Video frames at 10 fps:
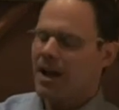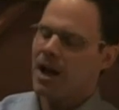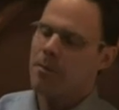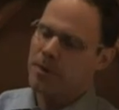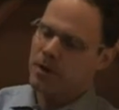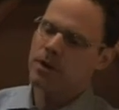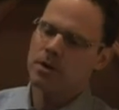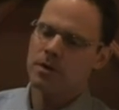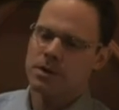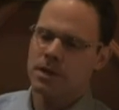Um, but the good
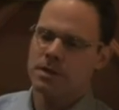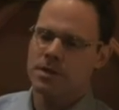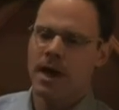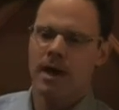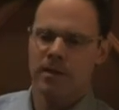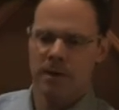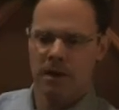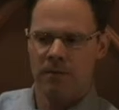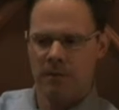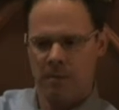news is that
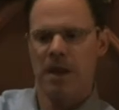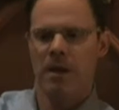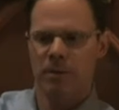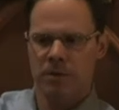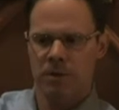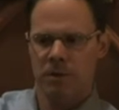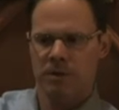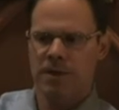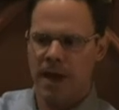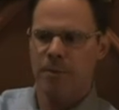they've been able to
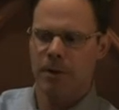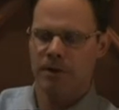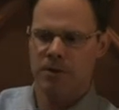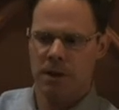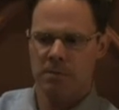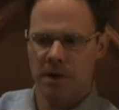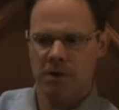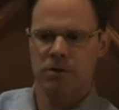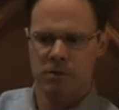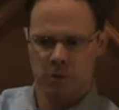establish a
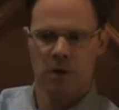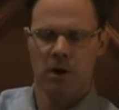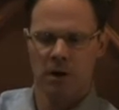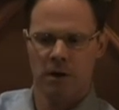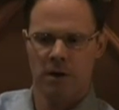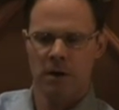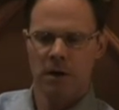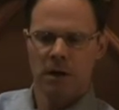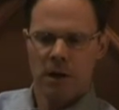much stronger